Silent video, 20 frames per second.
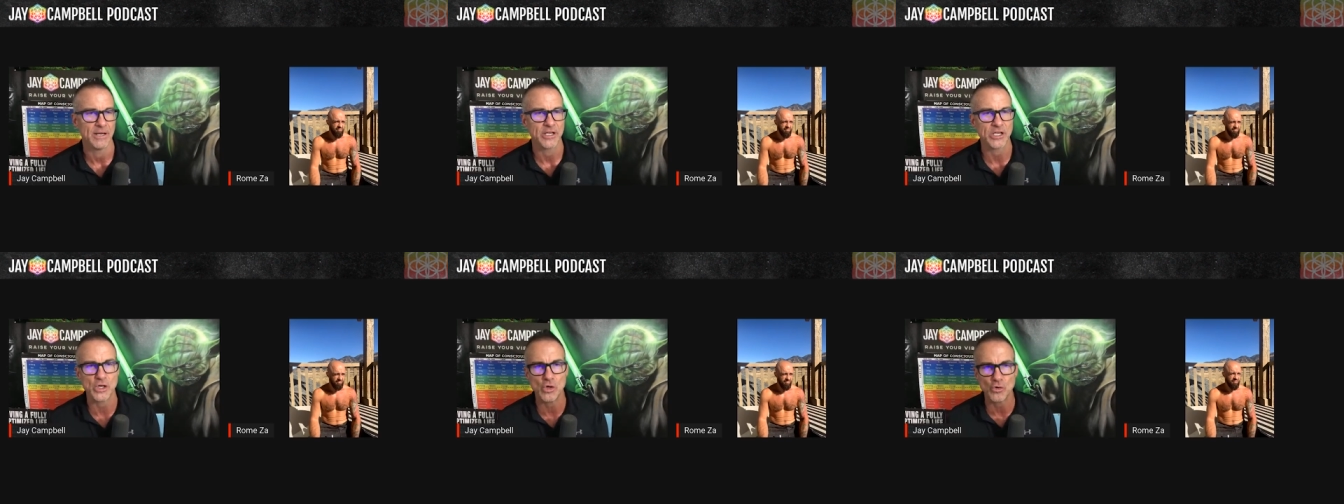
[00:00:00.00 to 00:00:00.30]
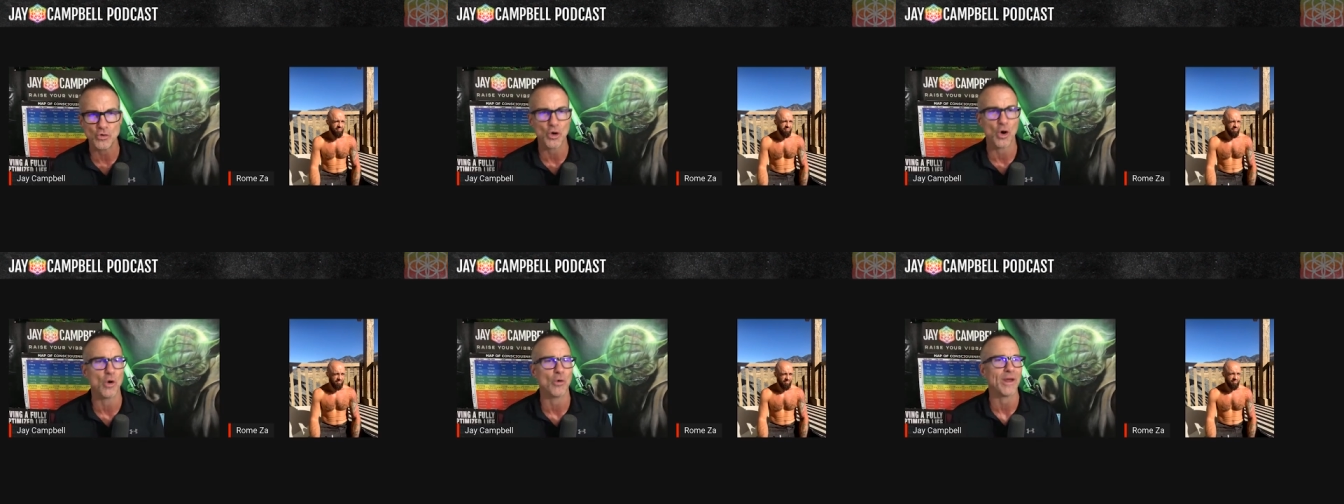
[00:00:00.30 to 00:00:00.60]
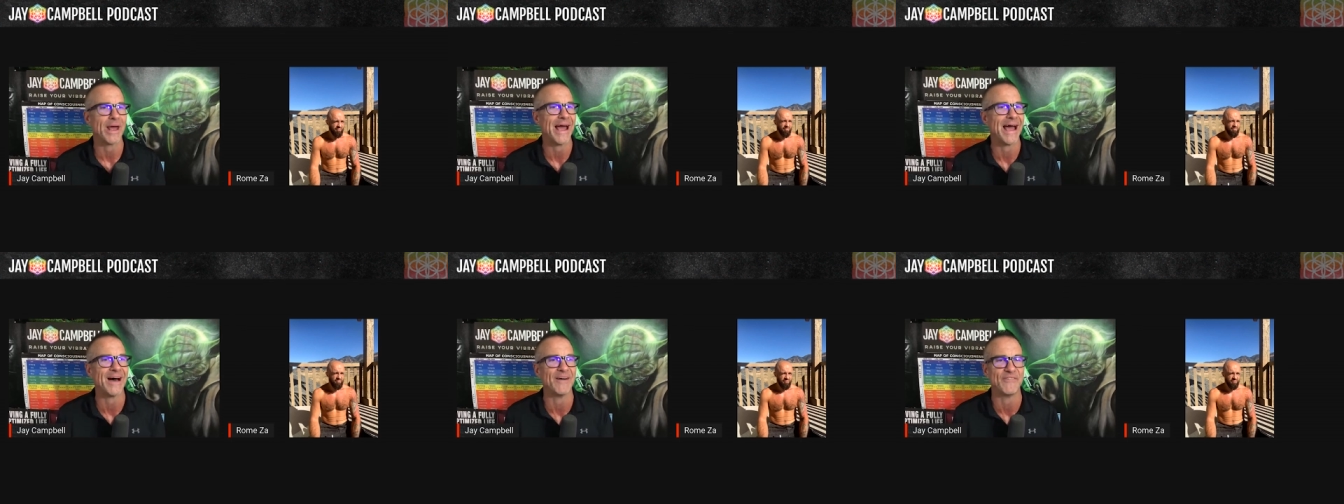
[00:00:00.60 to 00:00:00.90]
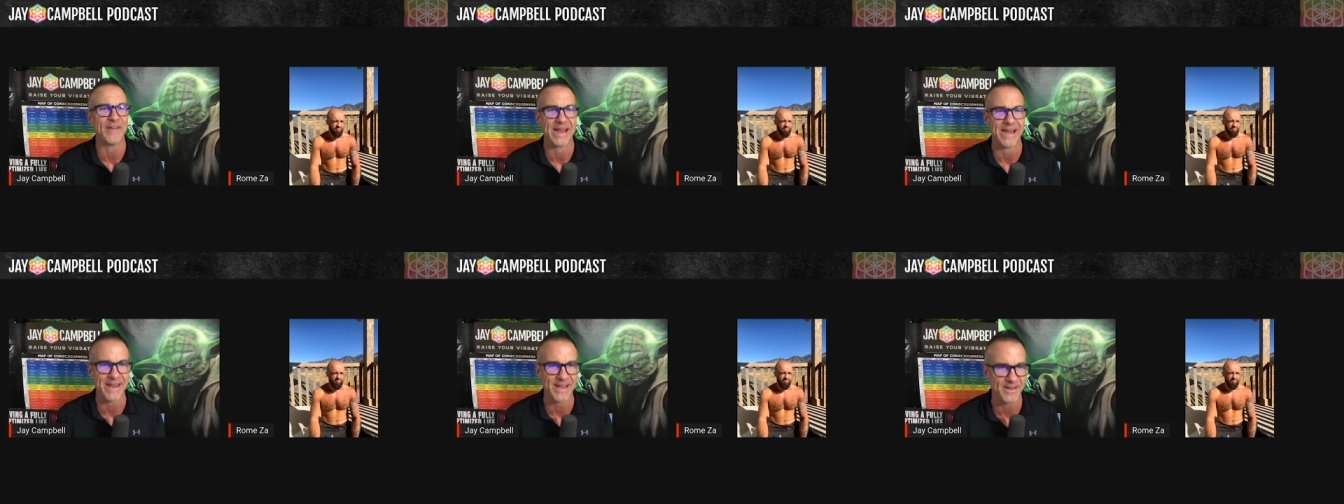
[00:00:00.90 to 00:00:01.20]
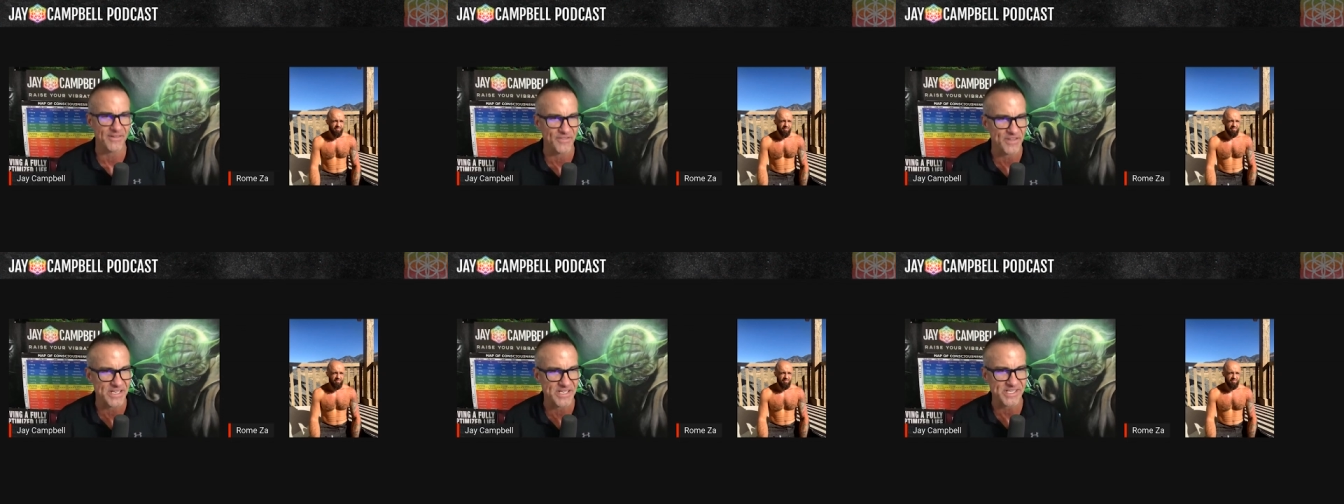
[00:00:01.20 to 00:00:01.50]
You don't have
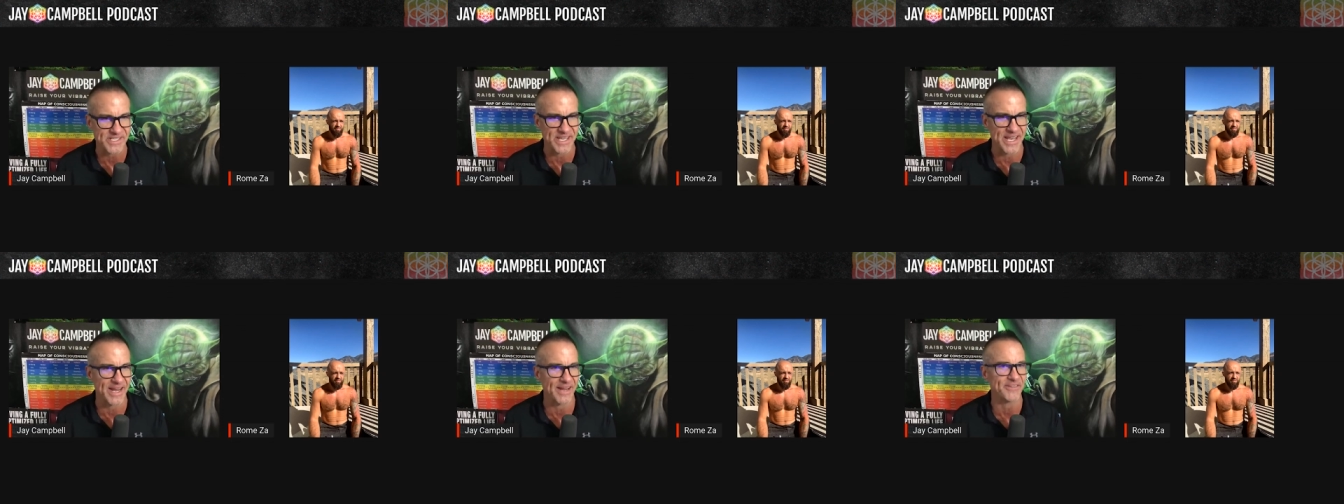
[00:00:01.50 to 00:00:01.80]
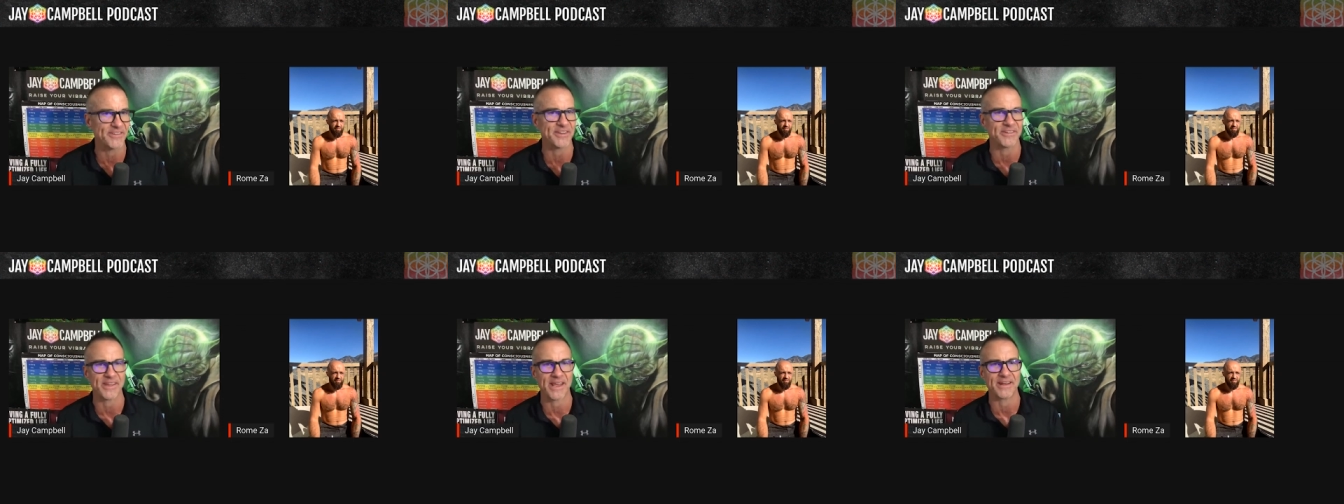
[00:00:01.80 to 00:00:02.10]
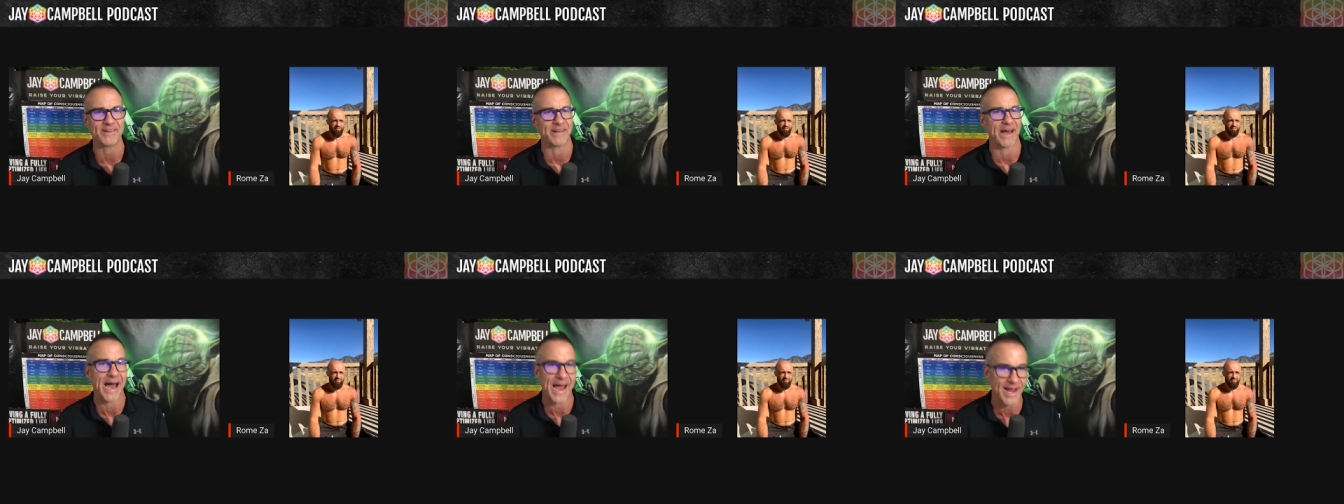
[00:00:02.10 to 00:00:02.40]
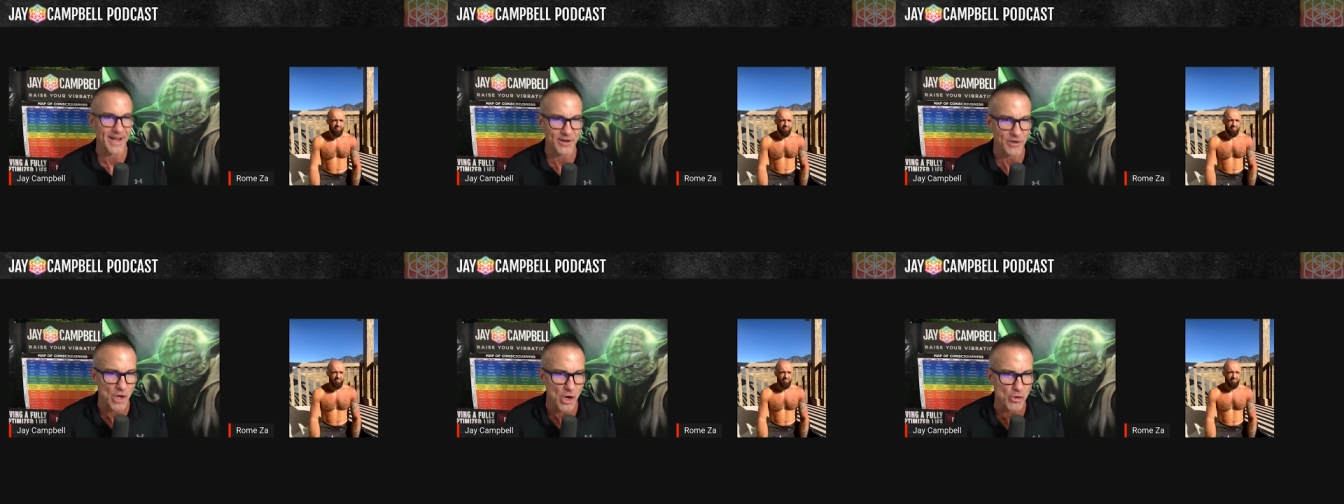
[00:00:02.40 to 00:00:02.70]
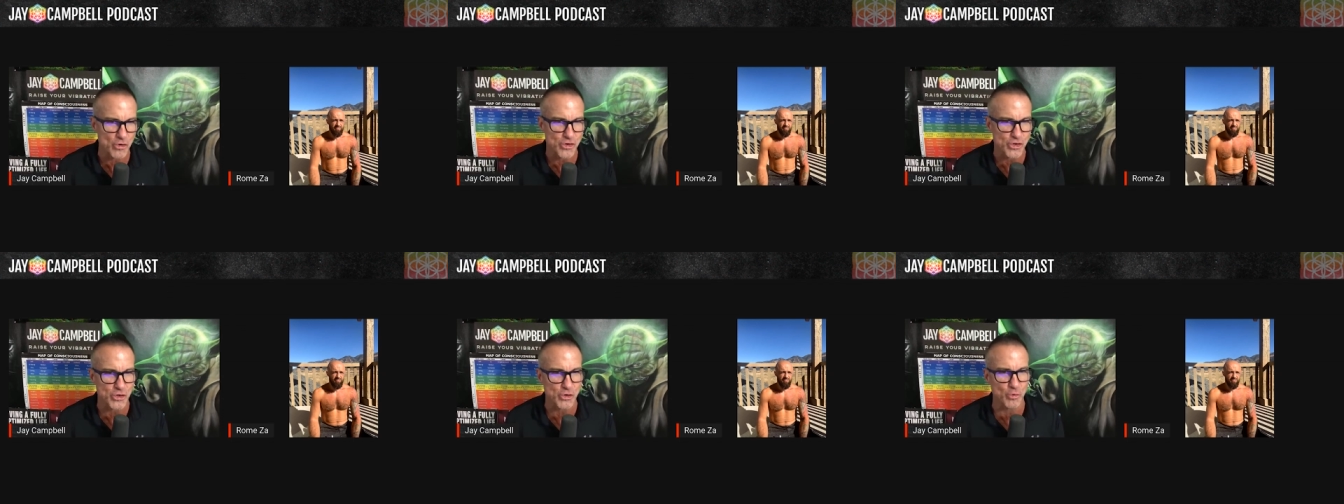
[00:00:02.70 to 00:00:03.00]
any of these things that they diagnose